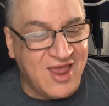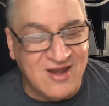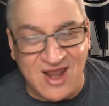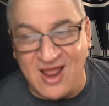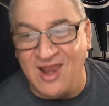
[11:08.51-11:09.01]

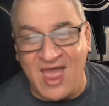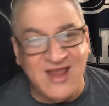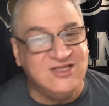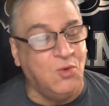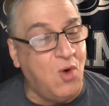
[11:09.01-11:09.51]
and I
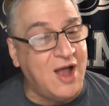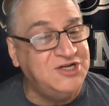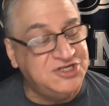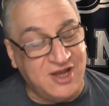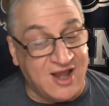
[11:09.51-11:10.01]
like to
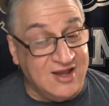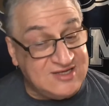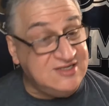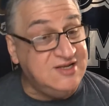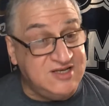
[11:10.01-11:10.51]
watch and
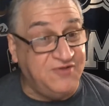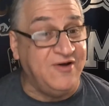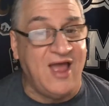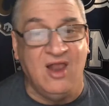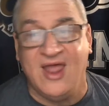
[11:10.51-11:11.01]
listen to
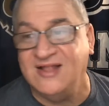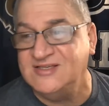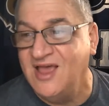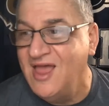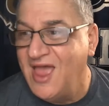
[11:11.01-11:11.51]
different outlets.